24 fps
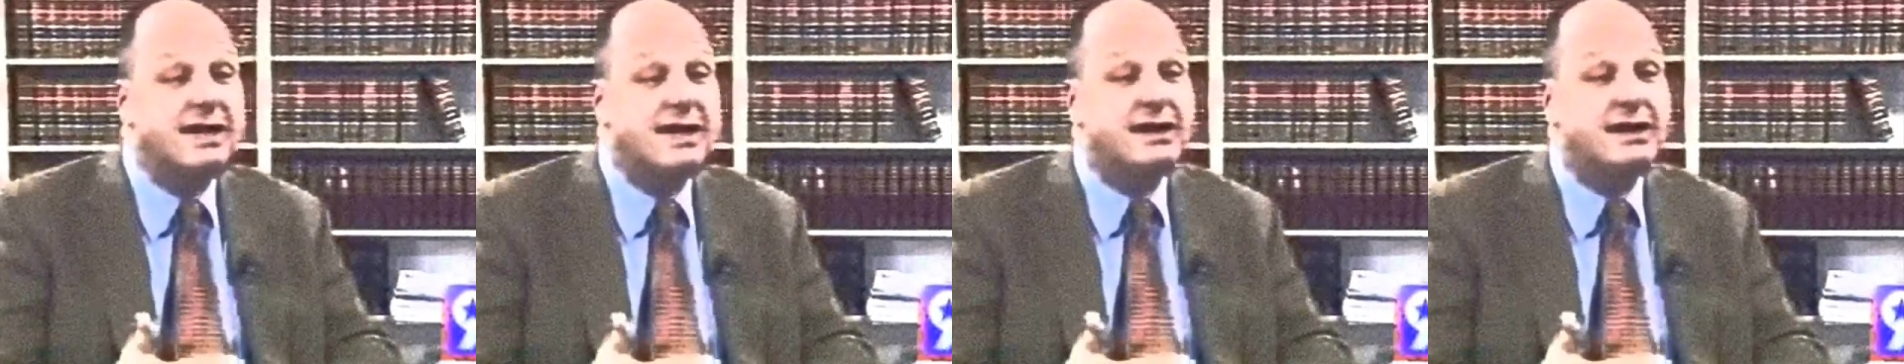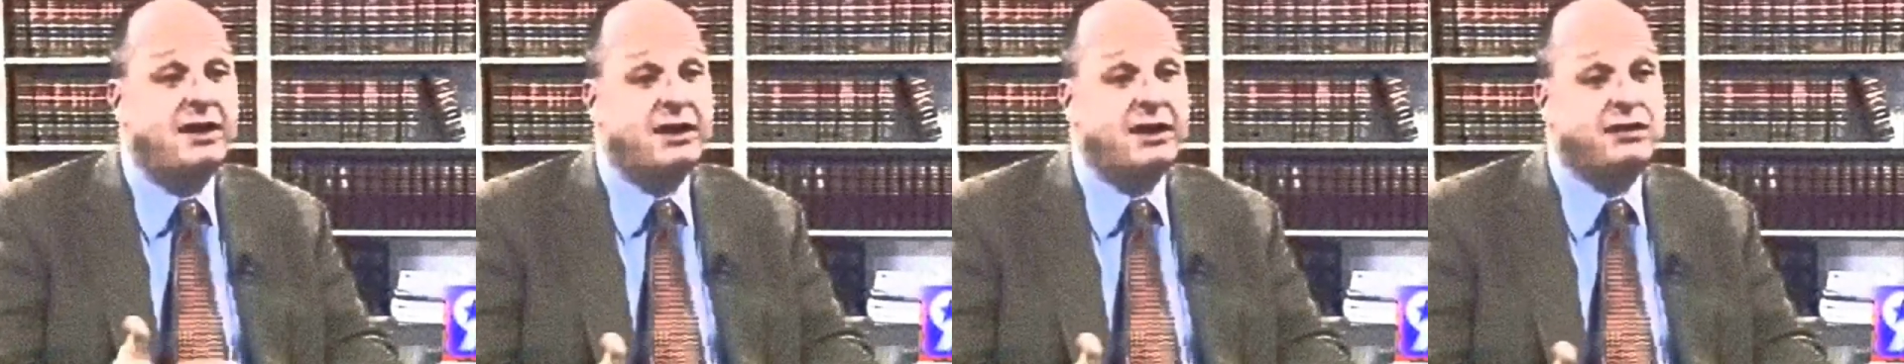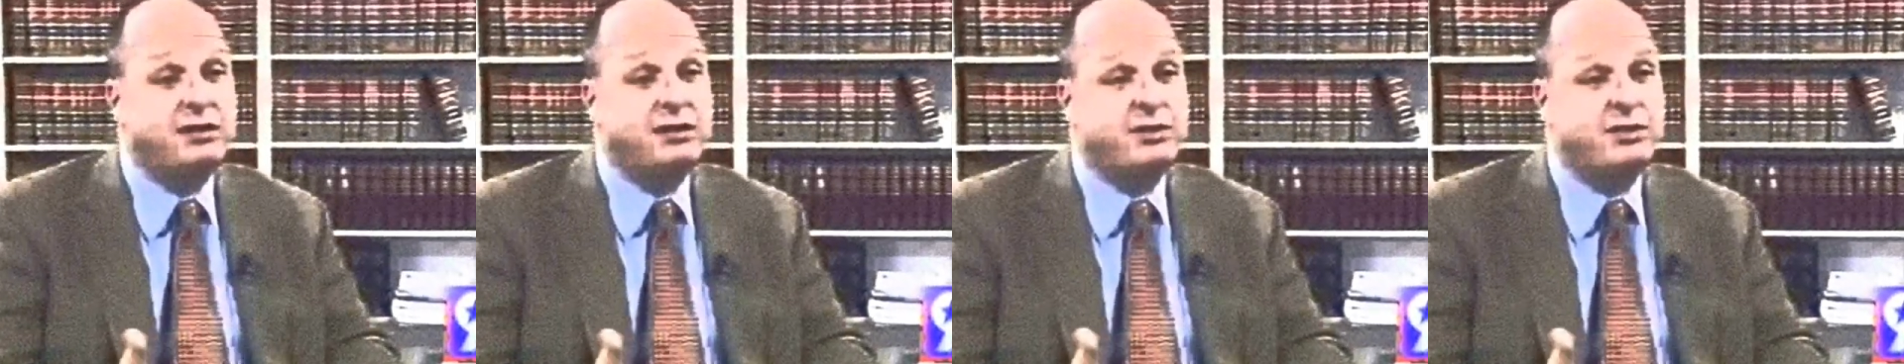
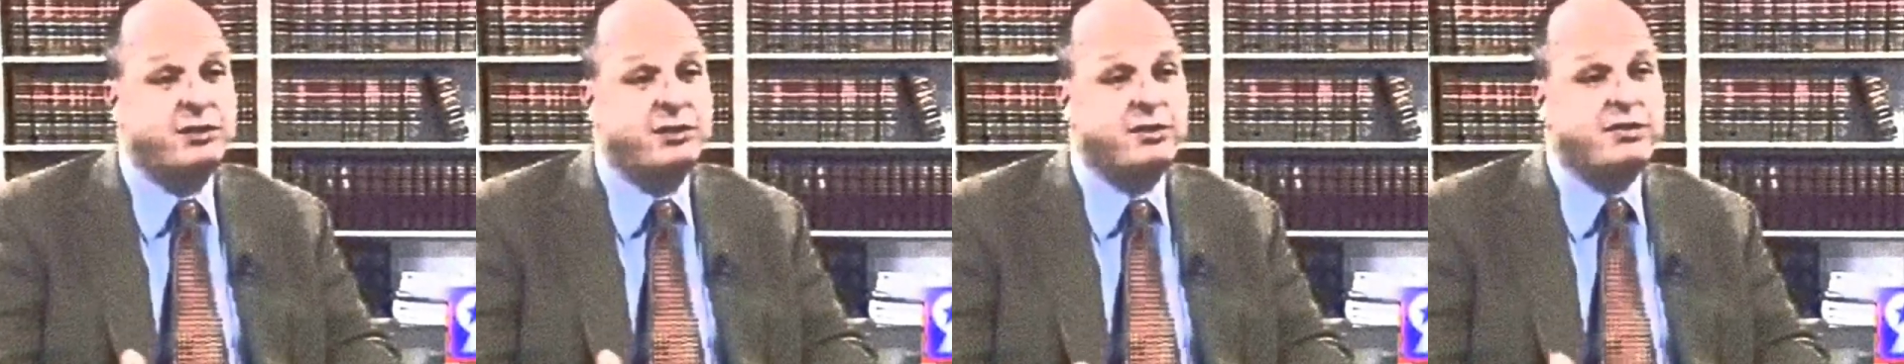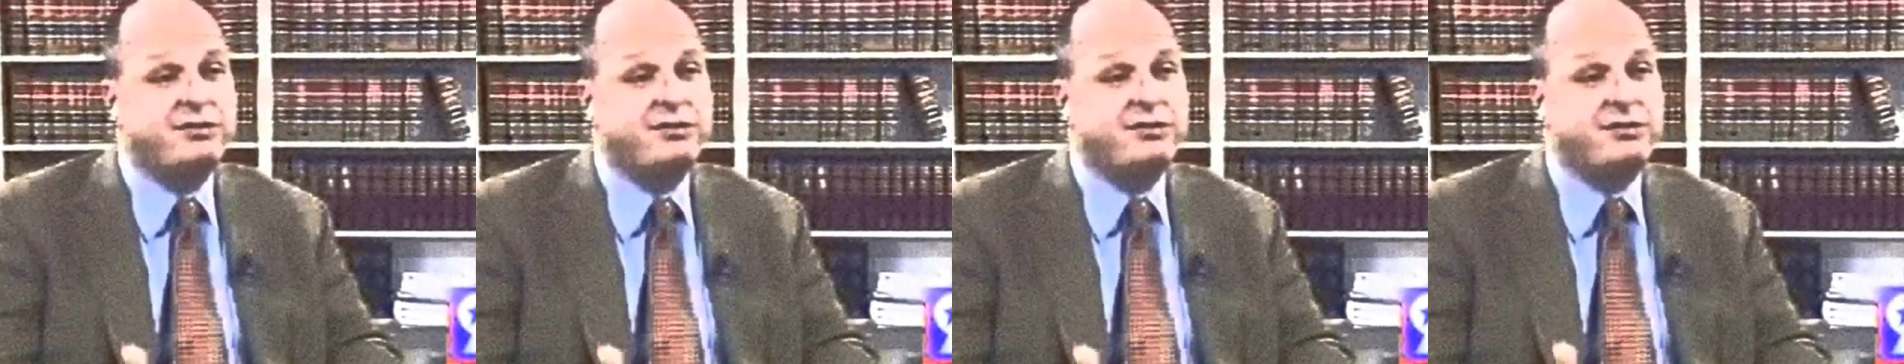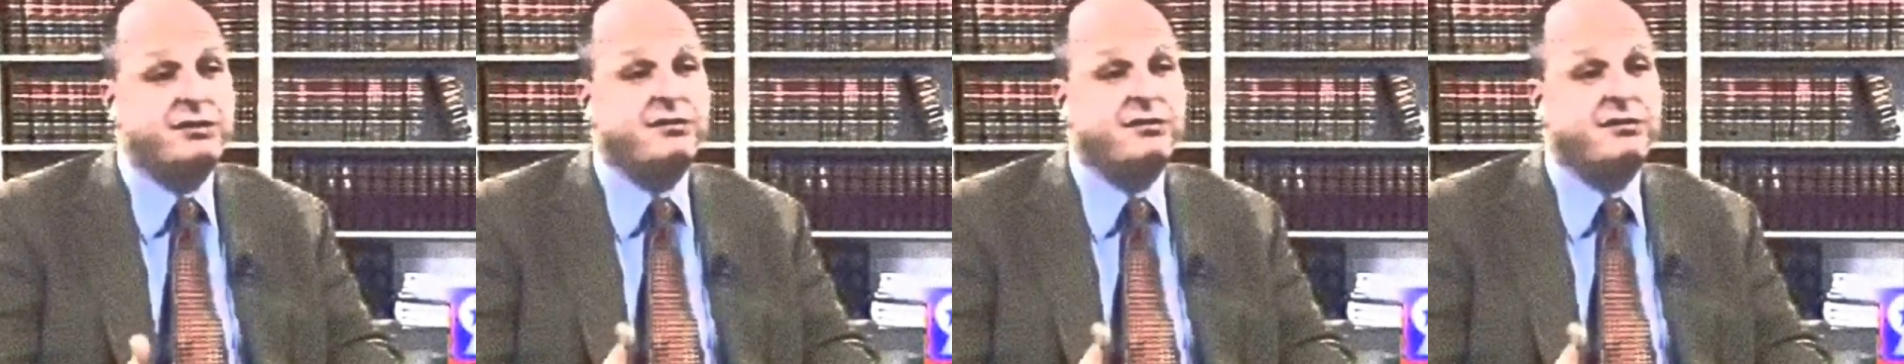that other
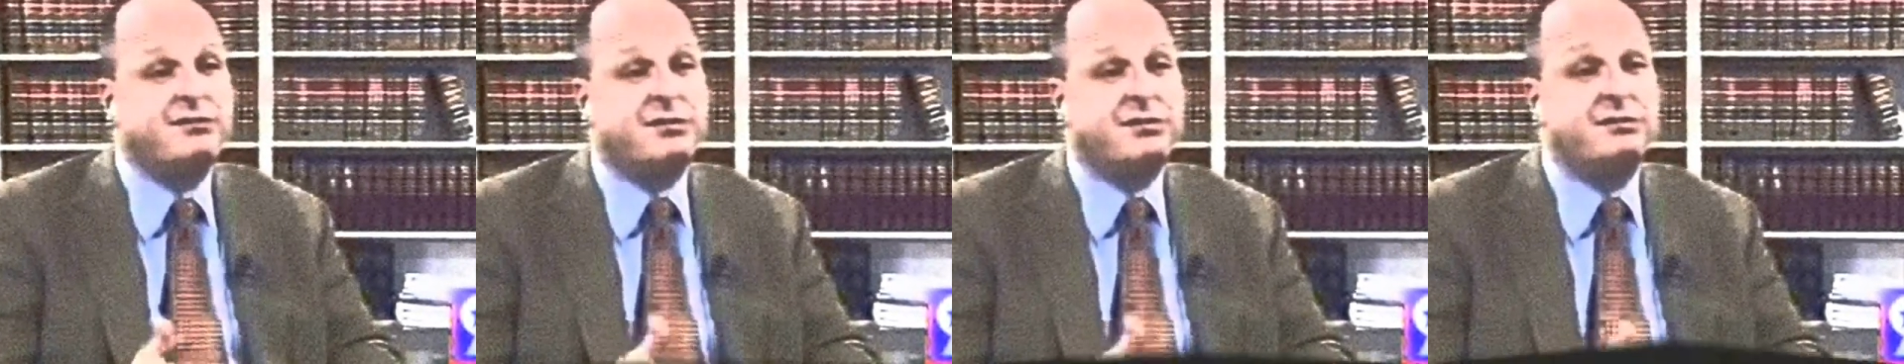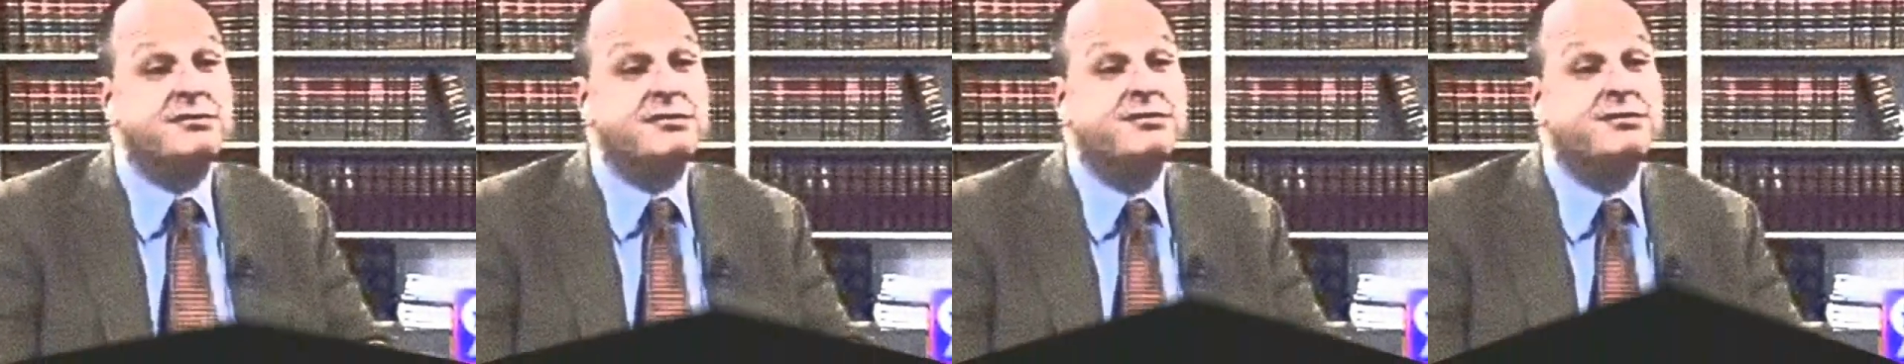person from